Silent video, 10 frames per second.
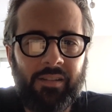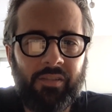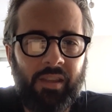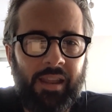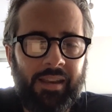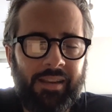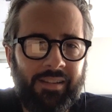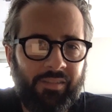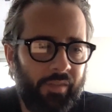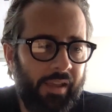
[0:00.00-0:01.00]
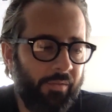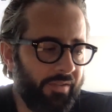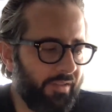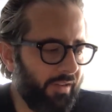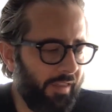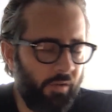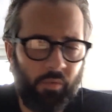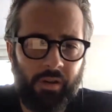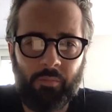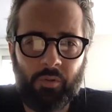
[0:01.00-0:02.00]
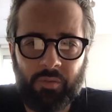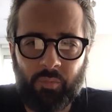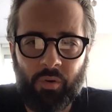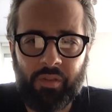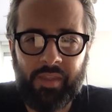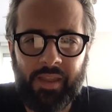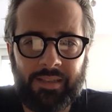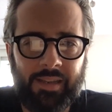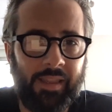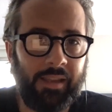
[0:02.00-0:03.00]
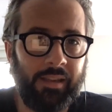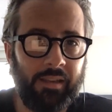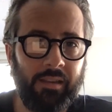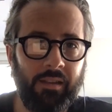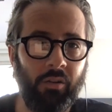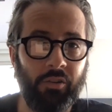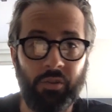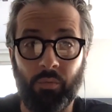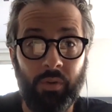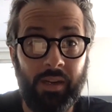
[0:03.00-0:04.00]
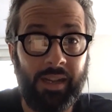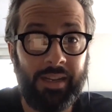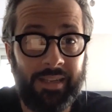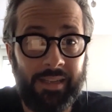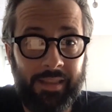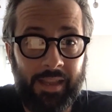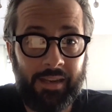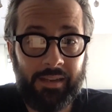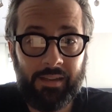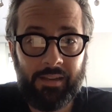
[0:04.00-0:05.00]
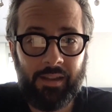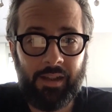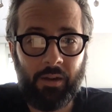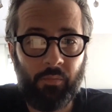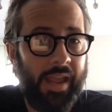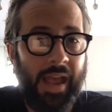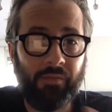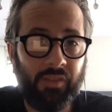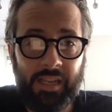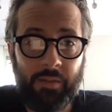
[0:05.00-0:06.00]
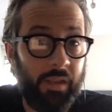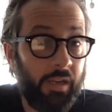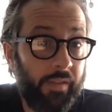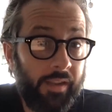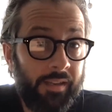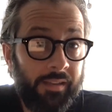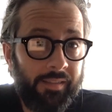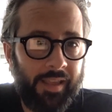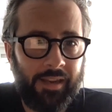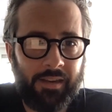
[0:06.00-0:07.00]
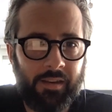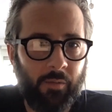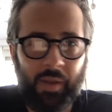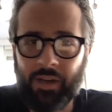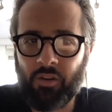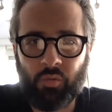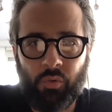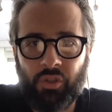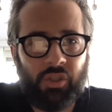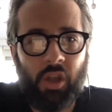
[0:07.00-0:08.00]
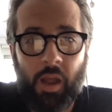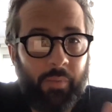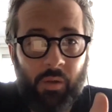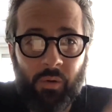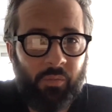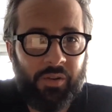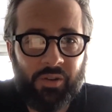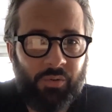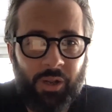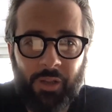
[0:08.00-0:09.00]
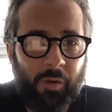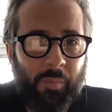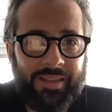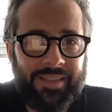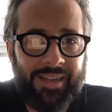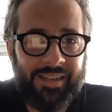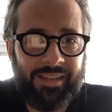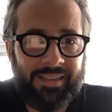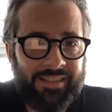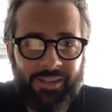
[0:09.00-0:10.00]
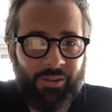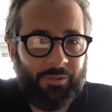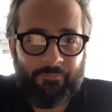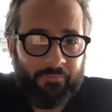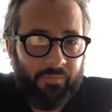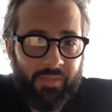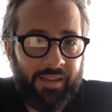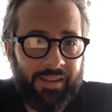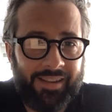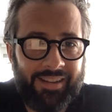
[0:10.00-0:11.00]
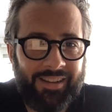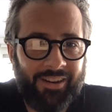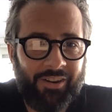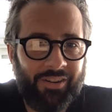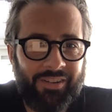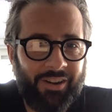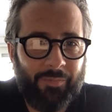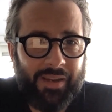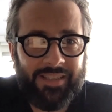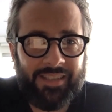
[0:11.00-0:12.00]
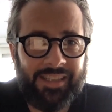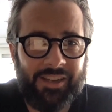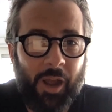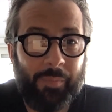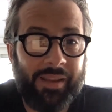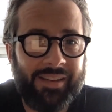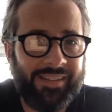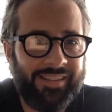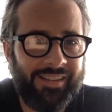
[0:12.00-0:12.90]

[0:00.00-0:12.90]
And so that was, I think, one of the most important things. I think also realizing that we have to keep innovating, that competitors will just copy what we do. All of our best ideas, are basically copied.